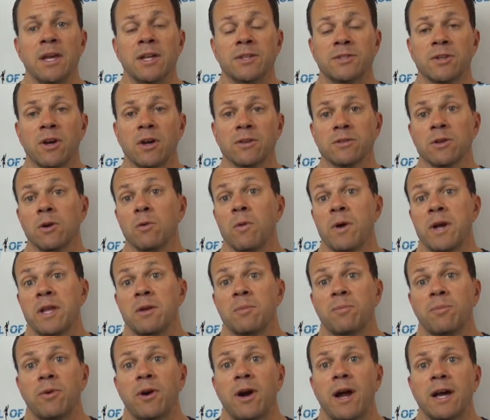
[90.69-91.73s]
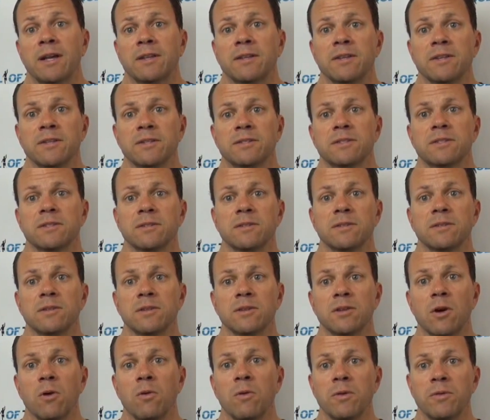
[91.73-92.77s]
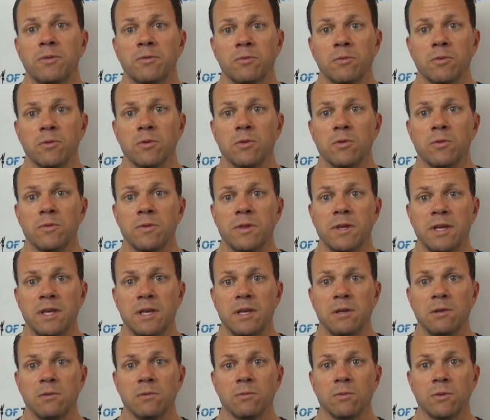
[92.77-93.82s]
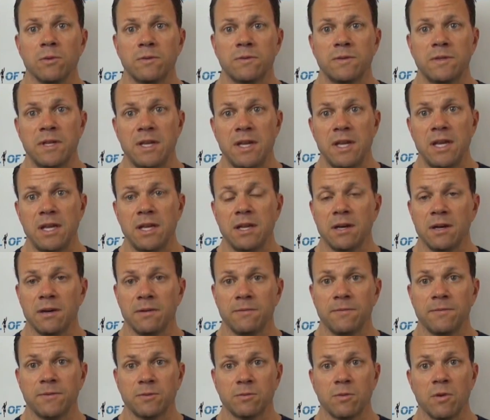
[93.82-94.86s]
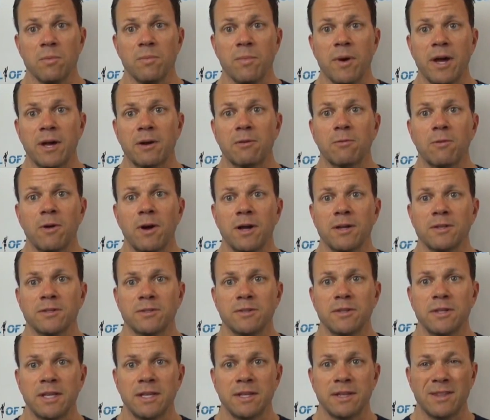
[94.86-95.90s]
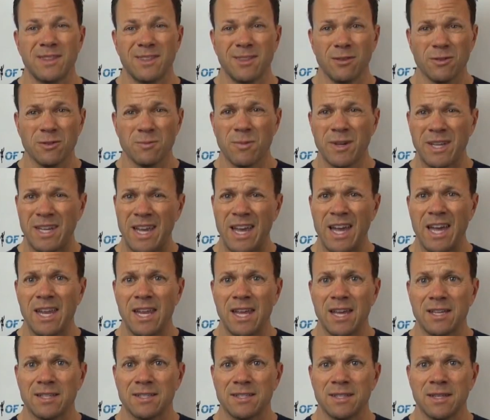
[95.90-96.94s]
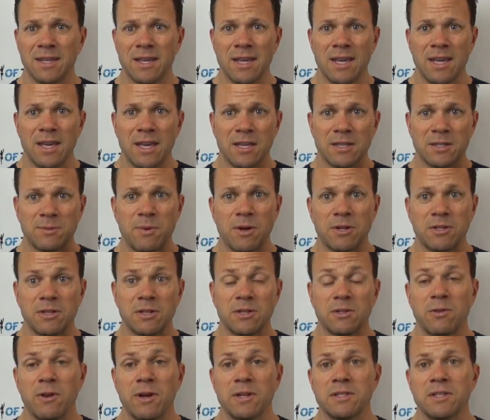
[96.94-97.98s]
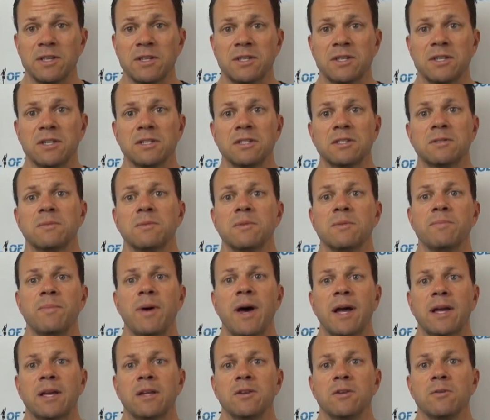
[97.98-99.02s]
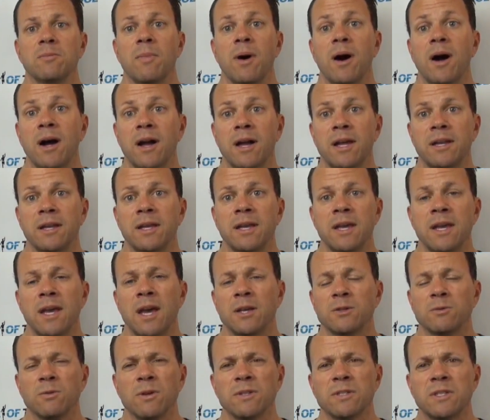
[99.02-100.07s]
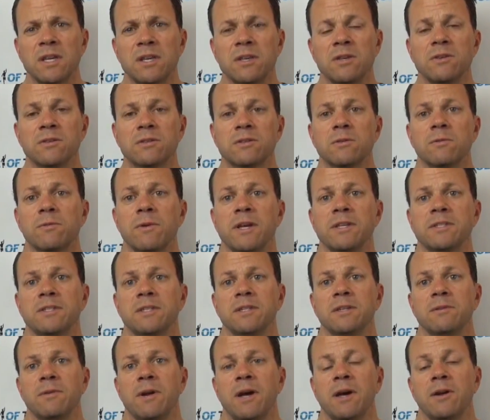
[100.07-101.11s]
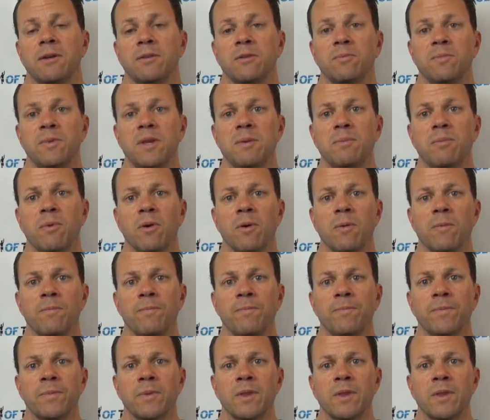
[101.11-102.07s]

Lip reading: It's also a way to practice going through the routine of swim, bike, run, so you get those mechanics and especially transitions back in your mind, as well as get used to racing around other people.